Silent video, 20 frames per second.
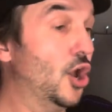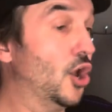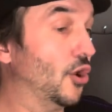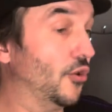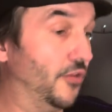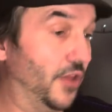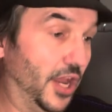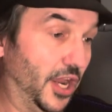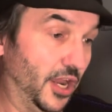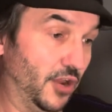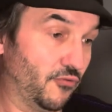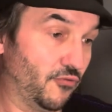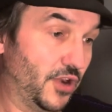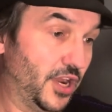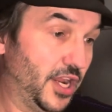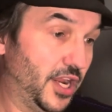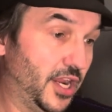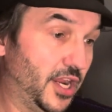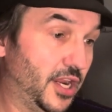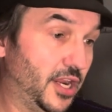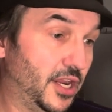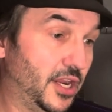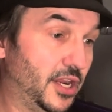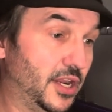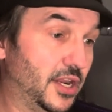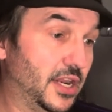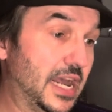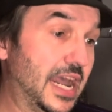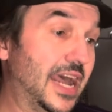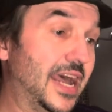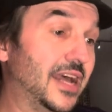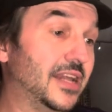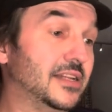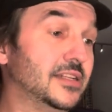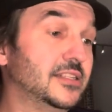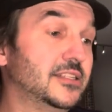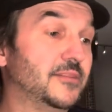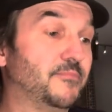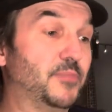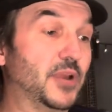they rain,
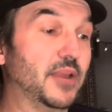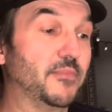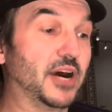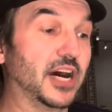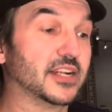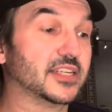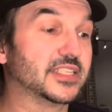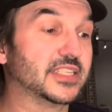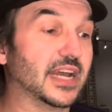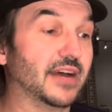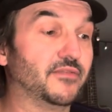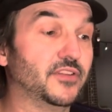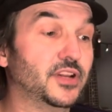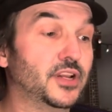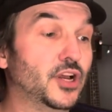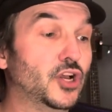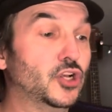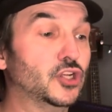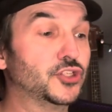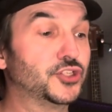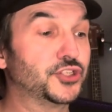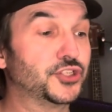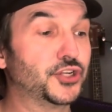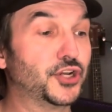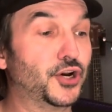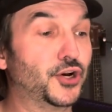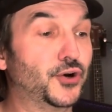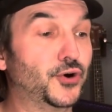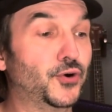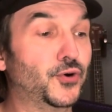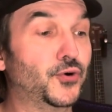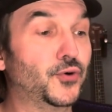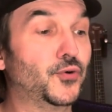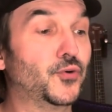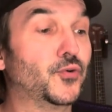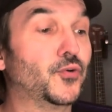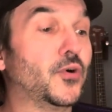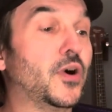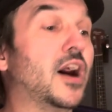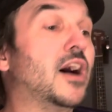and B minor 7,
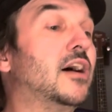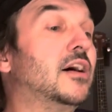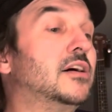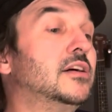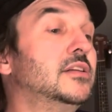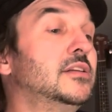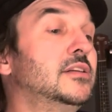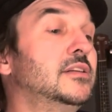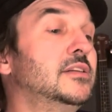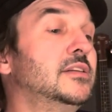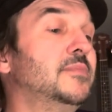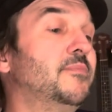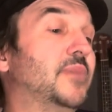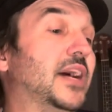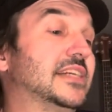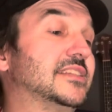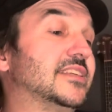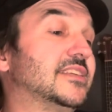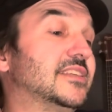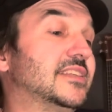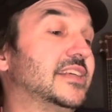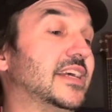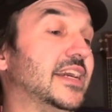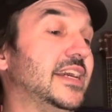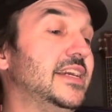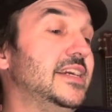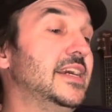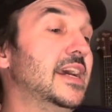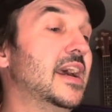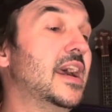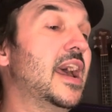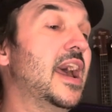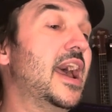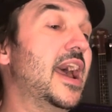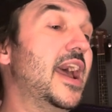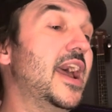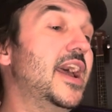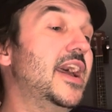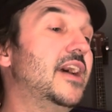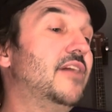snow on, back to C,
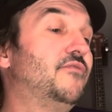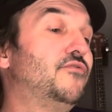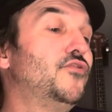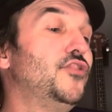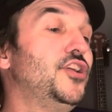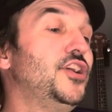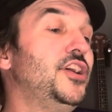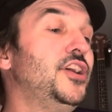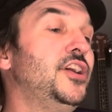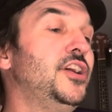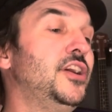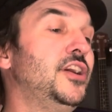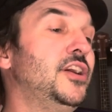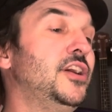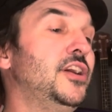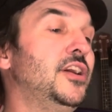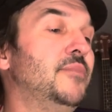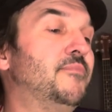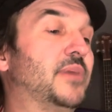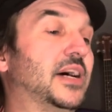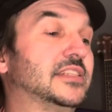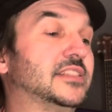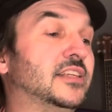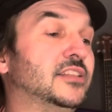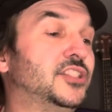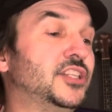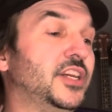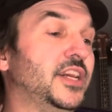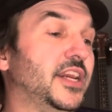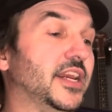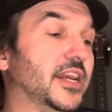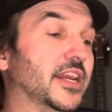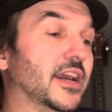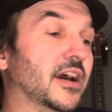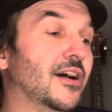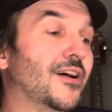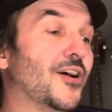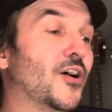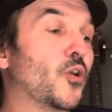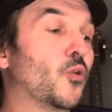every, back to G,
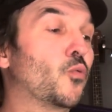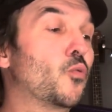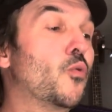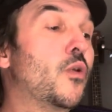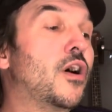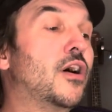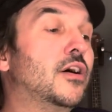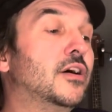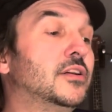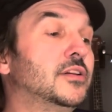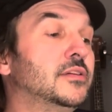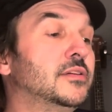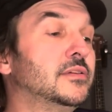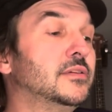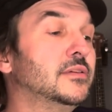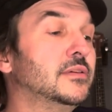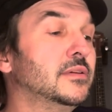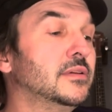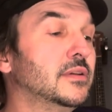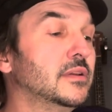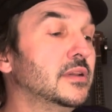1,